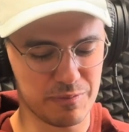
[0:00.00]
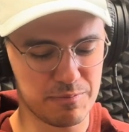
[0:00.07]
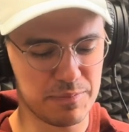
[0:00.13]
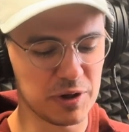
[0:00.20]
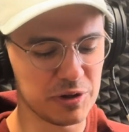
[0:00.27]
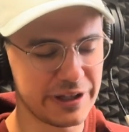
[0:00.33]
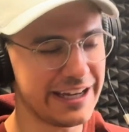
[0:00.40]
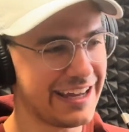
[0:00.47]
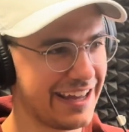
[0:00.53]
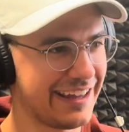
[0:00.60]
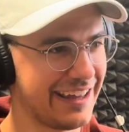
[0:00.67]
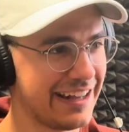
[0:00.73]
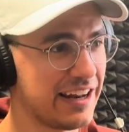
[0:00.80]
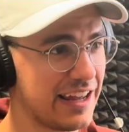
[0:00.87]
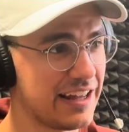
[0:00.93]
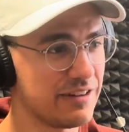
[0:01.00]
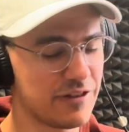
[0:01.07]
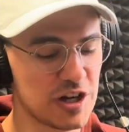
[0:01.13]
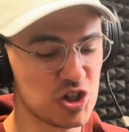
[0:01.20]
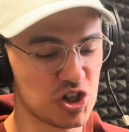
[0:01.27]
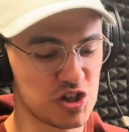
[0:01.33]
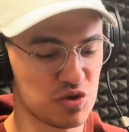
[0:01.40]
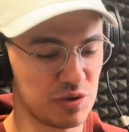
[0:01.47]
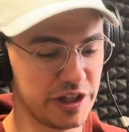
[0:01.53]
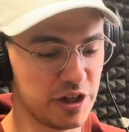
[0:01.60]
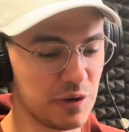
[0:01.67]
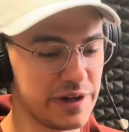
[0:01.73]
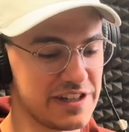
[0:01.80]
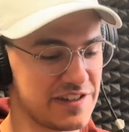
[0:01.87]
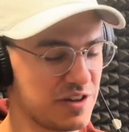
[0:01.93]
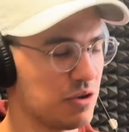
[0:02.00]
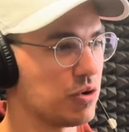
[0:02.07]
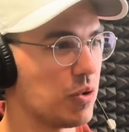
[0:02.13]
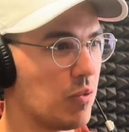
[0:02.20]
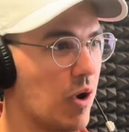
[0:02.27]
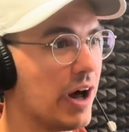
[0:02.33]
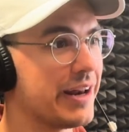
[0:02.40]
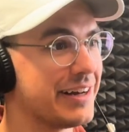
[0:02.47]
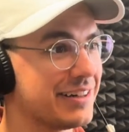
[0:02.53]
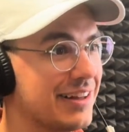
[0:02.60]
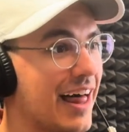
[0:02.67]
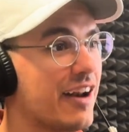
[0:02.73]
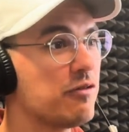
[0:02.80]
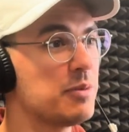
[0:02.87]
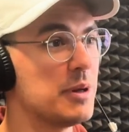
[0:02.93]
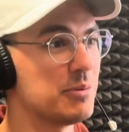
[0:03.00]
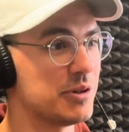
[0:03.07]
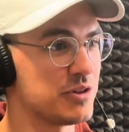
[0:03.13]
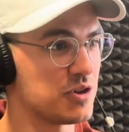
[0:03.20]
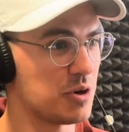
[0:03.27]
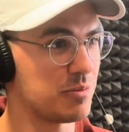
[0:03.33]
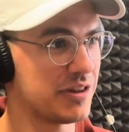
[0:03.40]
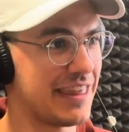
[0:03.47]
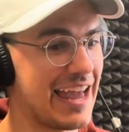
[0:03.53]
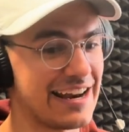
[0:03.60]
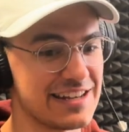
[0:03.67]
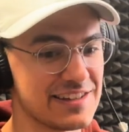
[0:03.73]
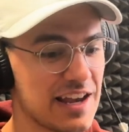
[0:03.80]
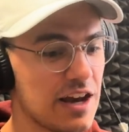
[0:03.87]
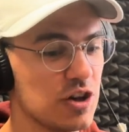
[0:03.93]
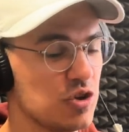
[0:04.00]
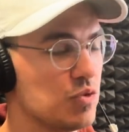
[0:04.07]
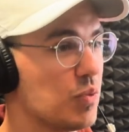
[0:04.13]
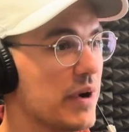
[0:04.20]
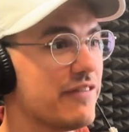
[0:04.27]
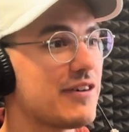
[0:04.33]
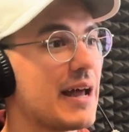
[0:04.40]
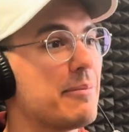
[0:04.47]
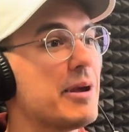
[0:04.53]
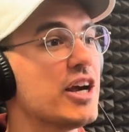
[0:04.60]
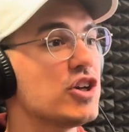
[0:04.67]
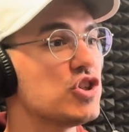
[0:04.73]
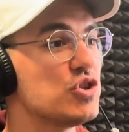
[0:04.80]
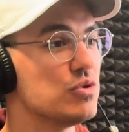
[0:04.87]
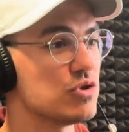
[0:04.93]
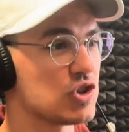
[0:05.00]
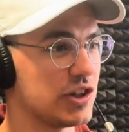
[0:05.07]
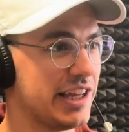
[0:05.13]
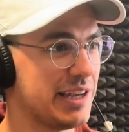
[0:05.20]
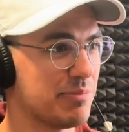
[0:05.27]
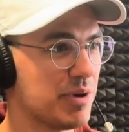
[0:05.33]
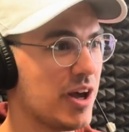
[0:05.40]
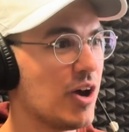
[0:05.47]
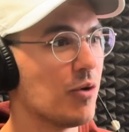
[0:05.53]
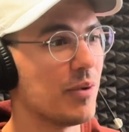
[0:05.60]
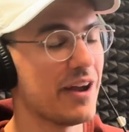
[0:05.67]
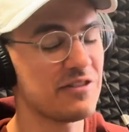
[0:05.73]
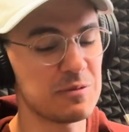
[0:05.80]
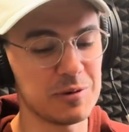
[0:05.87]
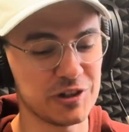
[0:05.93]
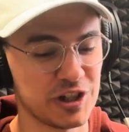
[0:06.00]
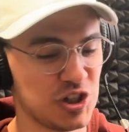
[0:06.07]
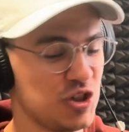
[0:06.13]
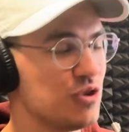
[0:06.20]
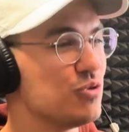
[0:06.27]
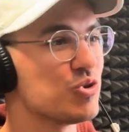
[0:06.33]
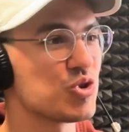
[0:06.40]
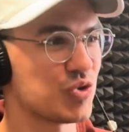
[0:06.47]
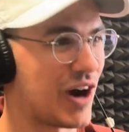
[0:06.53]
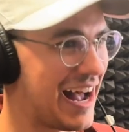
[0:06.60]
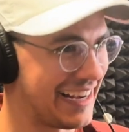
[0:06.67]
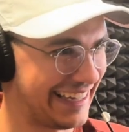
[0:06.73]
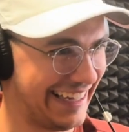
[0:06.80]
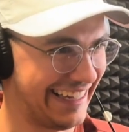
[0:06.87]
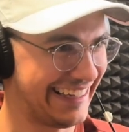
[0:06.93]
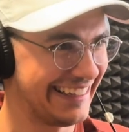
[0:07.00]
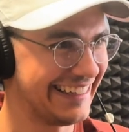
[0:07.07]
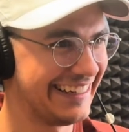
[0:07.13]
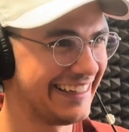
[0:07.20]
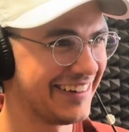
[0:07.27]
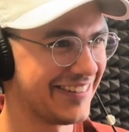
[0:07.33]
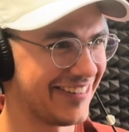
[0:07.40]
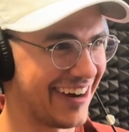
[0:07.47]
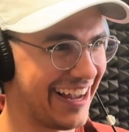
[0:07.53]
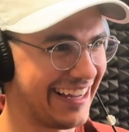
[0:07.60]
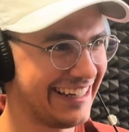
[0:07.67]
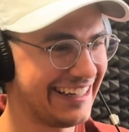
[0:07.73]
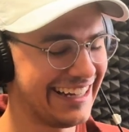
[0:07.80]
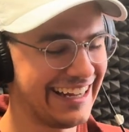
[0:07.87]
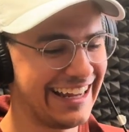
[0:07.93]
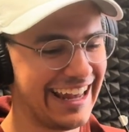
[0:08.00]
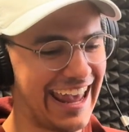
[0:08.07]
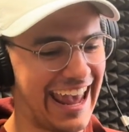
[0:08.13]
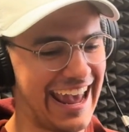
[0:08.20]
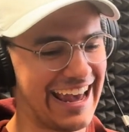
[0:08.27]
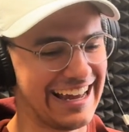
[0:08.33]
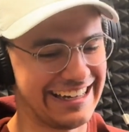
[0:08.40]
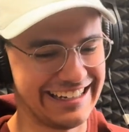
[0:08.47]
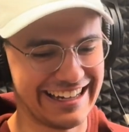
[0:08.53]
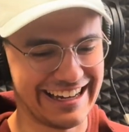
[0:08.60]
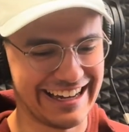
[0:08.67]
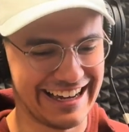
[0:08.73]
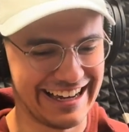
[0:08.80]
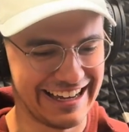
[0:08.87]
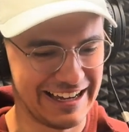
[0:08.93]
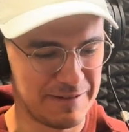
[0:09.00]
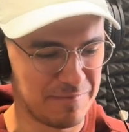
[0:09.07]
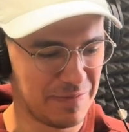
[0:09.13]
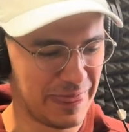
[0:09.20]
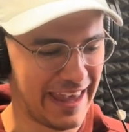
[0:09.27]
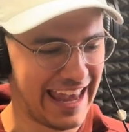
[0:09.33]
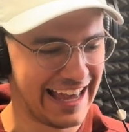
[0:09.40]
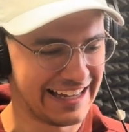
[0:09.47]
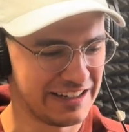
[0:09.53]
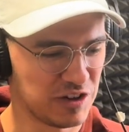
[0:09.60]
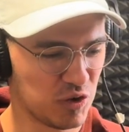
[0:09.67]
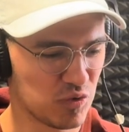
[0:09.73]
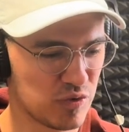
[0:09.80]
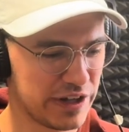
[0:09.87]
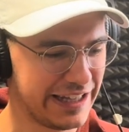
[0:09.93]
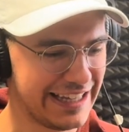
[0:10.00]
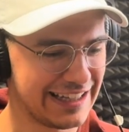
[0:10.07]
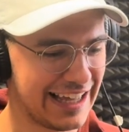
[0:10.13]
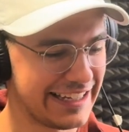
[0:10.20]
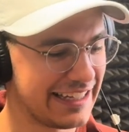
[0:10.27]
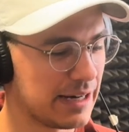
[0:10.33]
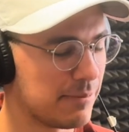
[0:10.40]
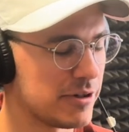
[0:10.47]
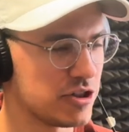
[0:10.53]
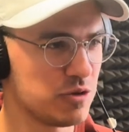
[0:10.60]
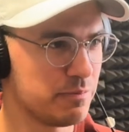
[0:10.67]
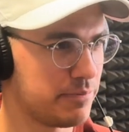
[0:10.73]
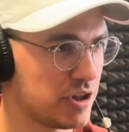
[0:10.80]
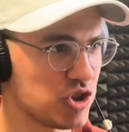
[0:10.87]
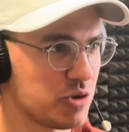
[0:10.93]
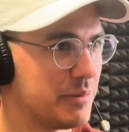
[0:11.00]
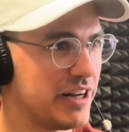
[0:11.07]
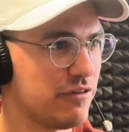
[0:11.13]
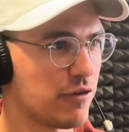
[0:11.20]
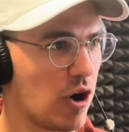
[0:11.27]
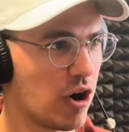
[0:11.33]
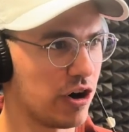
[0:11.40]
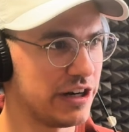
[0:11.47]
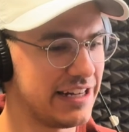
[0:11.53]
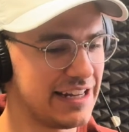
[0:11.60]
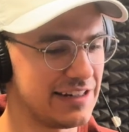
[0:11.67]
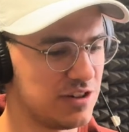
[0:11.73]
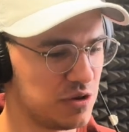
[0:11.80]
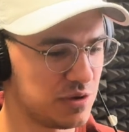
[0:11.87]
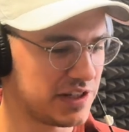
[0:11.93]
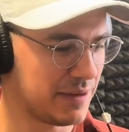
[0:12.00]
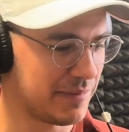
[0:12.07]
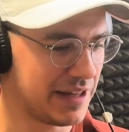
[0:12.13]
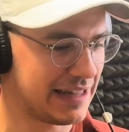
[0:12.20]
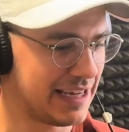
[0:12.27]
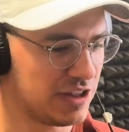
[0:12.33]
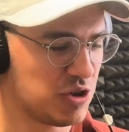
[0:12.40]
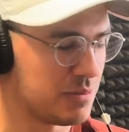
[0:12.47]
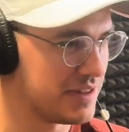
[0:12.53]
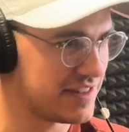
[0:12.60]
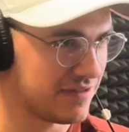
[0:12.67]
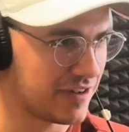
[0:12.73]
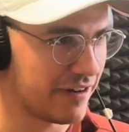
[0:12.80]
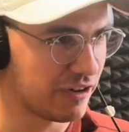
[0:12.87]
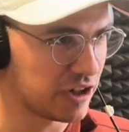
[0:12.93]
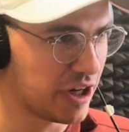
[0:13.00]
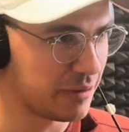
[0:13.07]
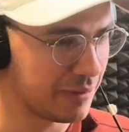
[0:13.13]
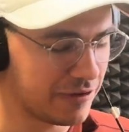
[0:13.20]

building innovation is really going 0 to 1, and a lot of people interpret that as we've got to make a huge leap. We have to build a huge rocket, right? And really like get a bunch of money for R&D and do something that humans have never done